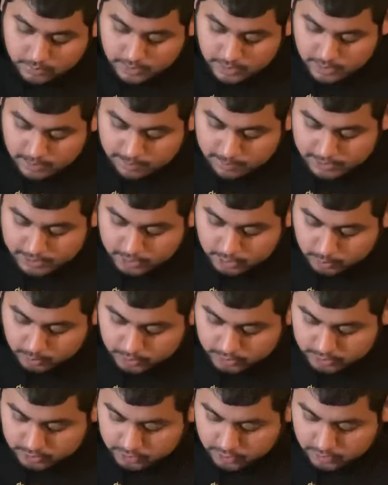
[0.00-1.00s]
And by doing
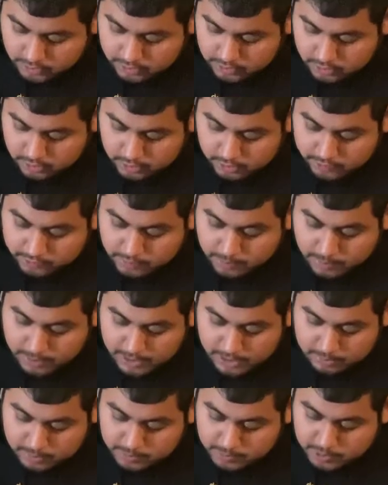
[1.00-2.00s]
so, I'll turn off the
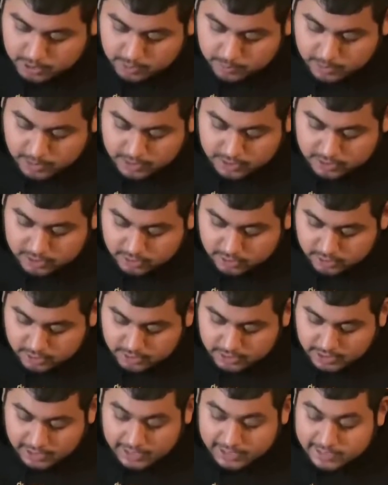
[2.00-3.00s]
bottom image, but
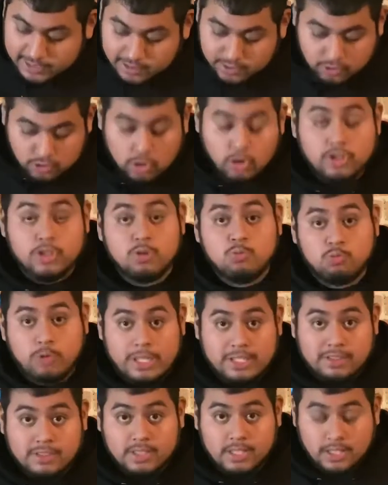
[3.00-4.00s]
I need to start
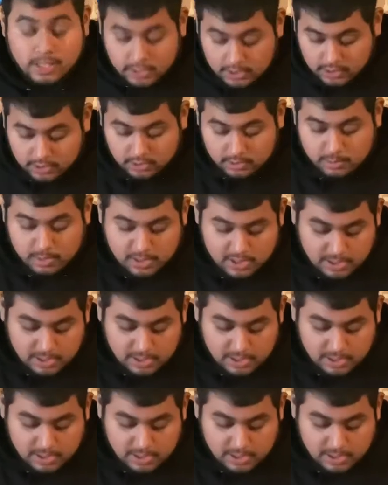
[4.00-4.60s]
erasing some of the